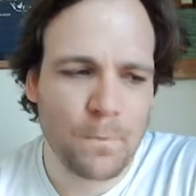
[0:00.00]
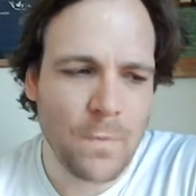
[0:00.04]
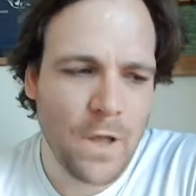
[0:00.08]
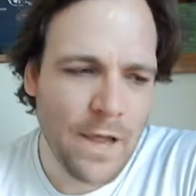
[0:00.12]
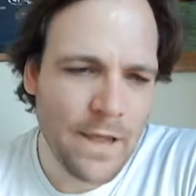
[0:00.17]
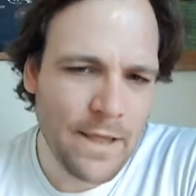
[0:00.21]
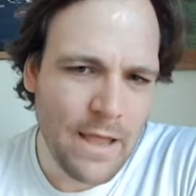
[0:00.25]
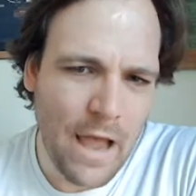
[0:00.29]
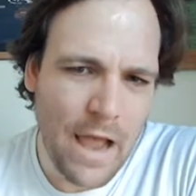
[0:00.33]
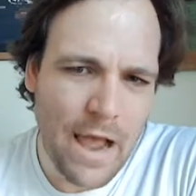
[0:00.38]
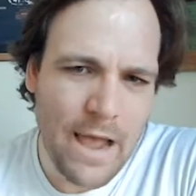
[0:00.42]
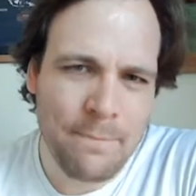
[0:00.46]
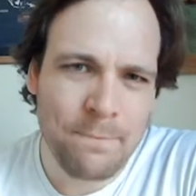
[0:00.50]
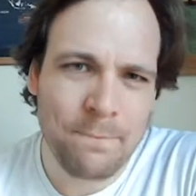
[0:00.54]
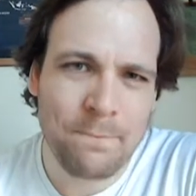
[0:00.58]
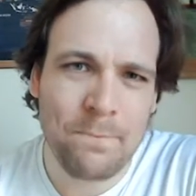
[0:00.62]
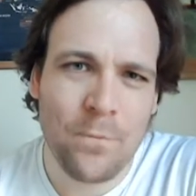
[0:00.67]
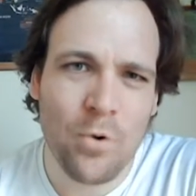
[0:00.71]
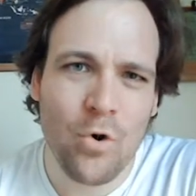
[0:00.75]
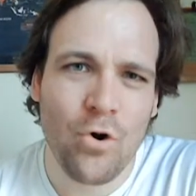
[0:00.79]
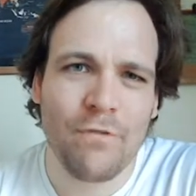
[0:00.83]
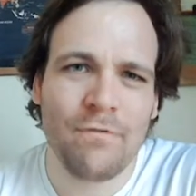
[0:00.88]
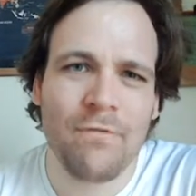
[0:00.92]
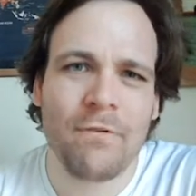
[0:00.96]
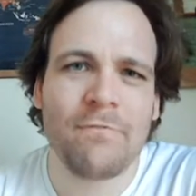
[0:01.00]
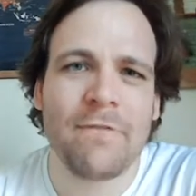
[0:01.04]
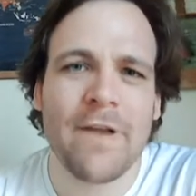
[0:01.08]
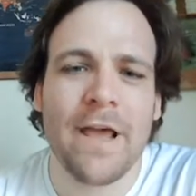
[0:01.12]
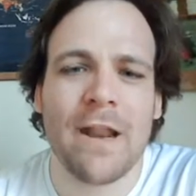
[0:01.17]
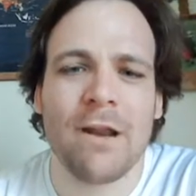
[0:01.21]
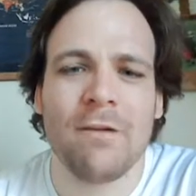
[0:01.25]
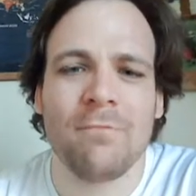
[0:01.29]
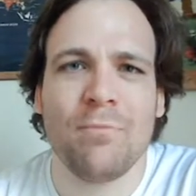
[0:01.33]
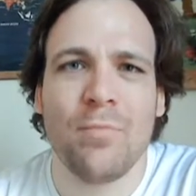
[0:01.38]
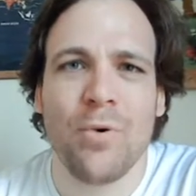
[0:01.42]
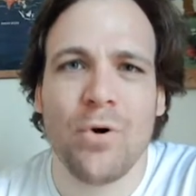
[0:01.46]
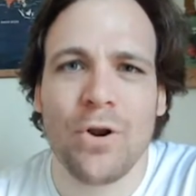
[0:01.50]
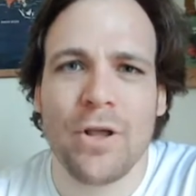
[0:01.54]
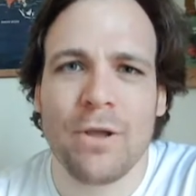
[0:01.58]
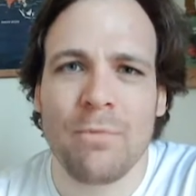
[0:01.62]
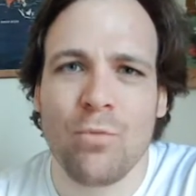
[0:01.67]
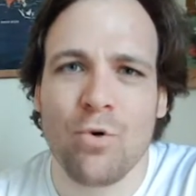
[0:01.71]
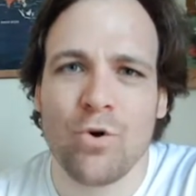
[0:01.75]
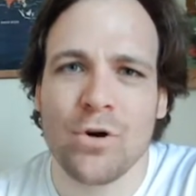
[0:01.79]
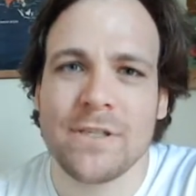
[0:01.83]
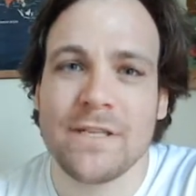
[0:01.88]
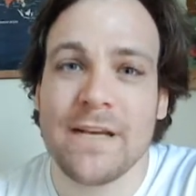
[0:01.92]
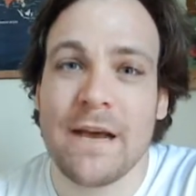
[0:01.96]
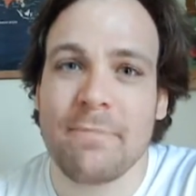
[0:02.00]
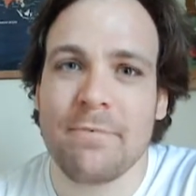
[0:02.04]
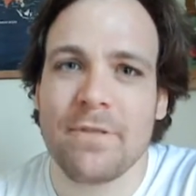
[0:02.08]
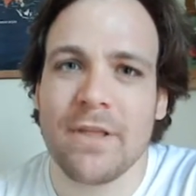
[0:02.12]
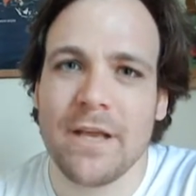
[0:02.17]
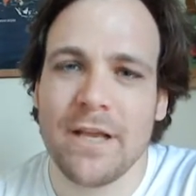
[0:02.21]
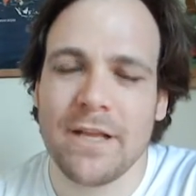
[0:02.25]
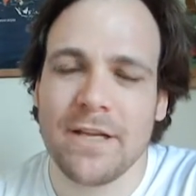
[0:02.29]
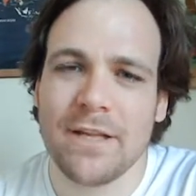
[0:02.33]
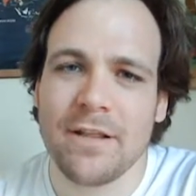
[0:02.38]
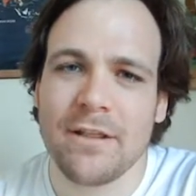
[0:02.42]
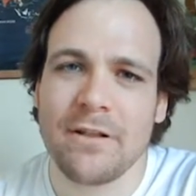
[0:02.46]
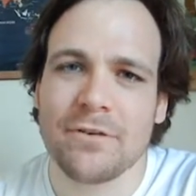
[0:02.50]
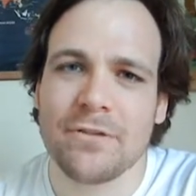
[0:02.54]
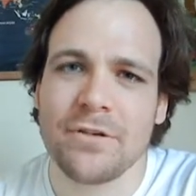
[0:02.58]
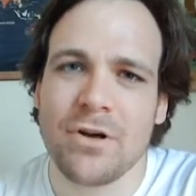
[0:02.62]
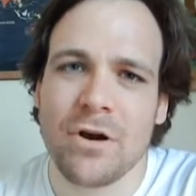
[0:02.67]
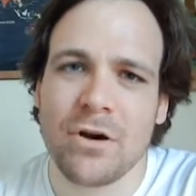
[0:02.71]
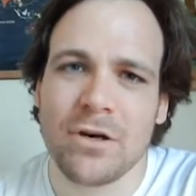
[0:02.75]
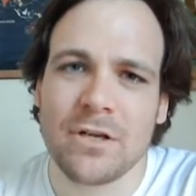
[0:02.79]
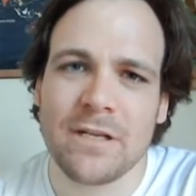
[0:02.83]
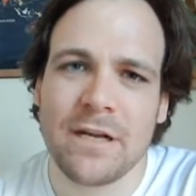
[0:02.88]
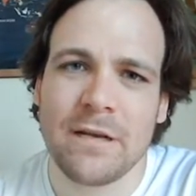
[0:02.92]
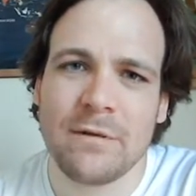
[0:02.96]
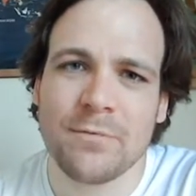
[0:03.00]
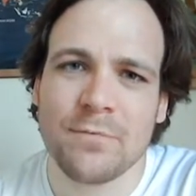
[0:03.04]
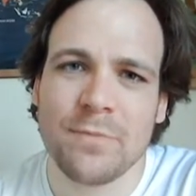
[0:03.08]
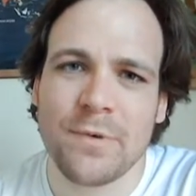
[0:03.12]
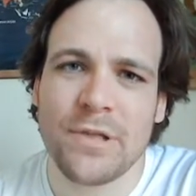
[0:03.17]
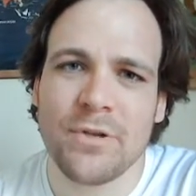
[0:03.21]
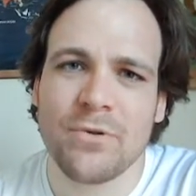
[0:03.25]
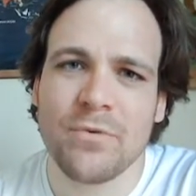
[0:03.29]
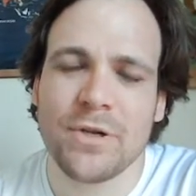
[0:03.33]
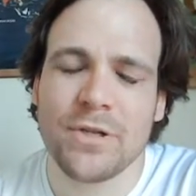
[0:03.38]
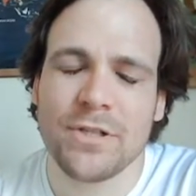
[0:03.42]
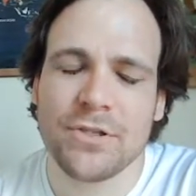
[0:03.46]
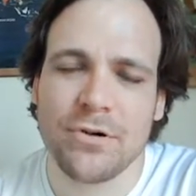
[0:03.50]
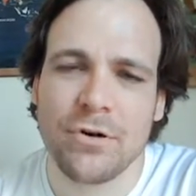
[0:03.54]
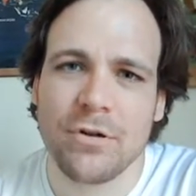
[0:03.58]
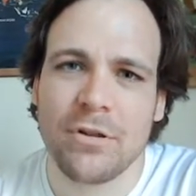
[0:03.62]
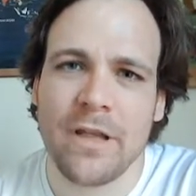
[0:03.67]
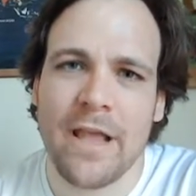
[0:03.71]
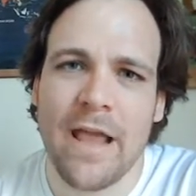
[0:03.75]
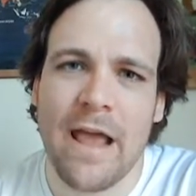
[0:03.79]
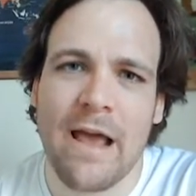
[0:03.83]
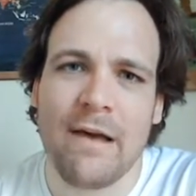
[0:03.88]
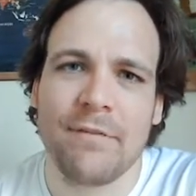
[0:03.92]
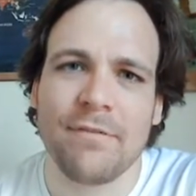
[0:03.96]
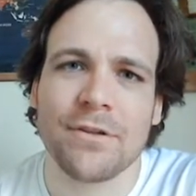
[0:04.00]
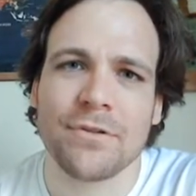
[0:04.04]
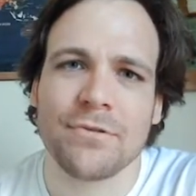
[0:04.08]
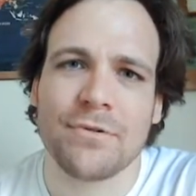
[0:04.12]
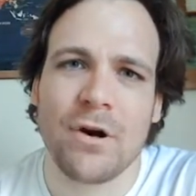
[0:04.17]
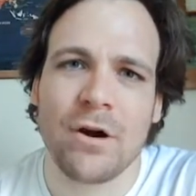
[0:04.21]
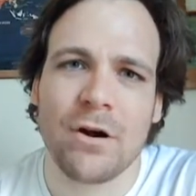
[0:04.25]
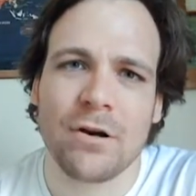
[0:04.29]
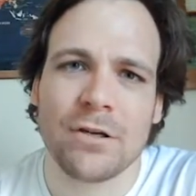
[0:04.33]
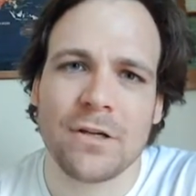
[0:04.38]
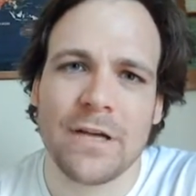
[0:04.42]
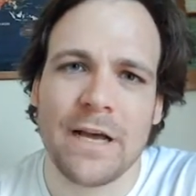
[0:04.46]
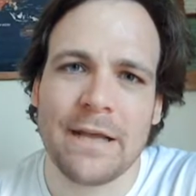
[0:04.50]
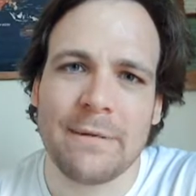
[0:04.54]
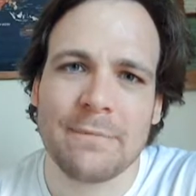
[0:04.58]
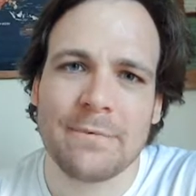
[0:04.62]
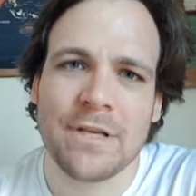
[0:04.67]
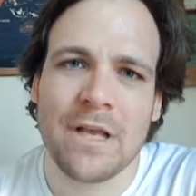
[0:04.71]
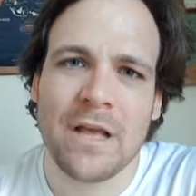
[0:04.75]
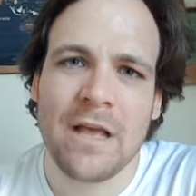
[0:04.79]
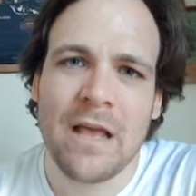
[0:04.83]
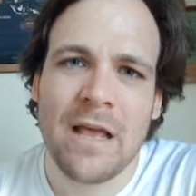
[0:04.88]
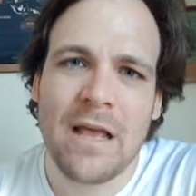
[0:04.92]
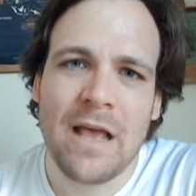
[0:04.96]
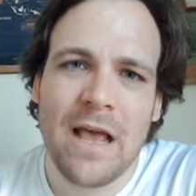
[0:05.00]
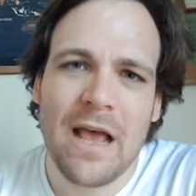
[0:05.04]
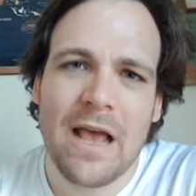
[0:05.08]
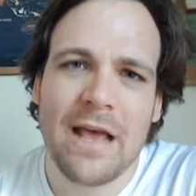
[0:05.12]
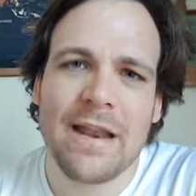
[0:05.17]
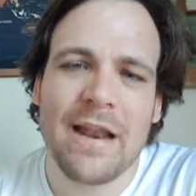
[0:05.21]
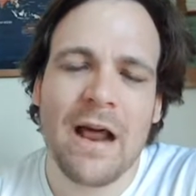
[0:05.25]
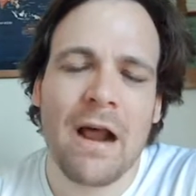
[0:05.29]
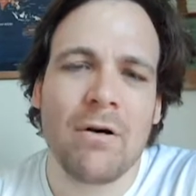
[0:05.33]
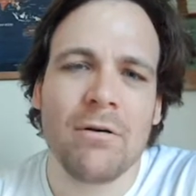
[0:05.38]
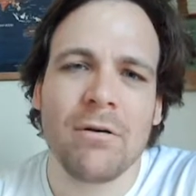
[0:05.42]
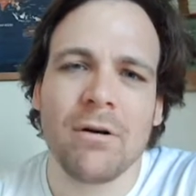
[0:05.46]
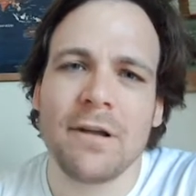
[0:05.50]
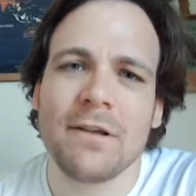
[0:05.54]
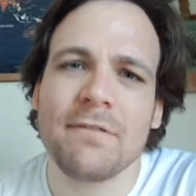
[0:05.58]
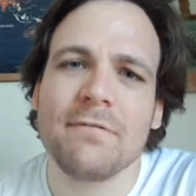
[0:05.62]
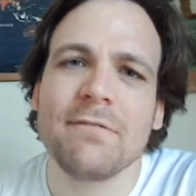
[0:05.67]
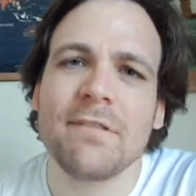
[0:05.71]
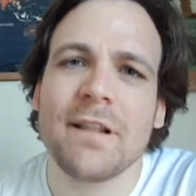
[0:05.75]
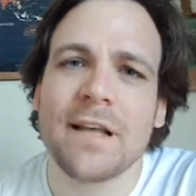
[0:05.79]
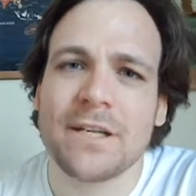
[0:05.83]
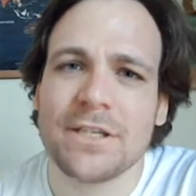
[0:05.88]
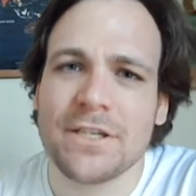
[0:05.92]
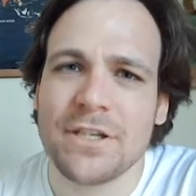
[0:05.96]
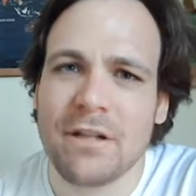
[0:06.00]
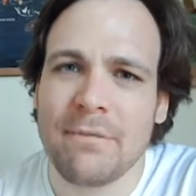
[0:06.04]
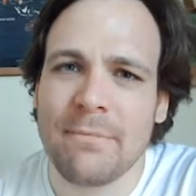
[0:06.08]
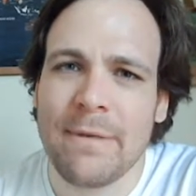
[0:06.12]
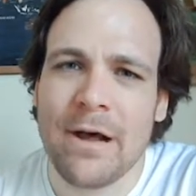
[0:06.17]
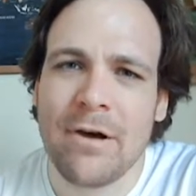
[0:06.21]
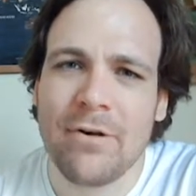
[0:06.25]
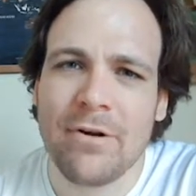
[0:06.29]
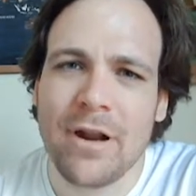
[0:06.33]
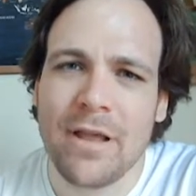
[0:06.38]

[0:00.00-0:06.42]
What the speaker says: I'm more of a fan of putting more depth into those archetypes, but you can certainly have those archetypes and not really flesh them out.